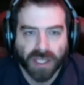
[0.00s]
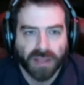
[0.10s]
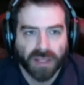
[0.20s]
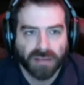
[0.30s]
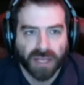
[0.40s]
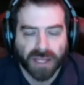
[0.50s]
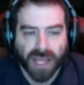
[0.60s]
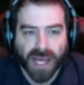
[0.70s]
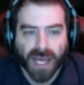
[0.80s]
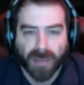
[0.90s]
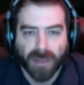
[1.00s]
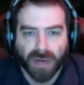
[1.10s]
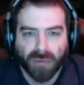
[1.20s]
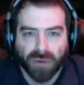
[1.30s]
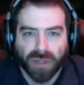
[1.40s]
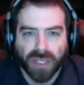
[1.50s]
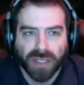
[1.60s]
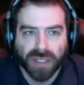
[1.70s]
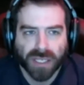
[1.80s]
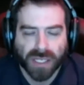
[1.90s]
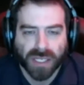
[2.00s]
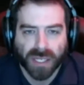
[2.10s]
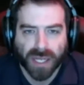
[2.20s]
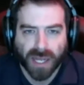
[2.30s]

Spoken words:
things like that, I mean, it really did,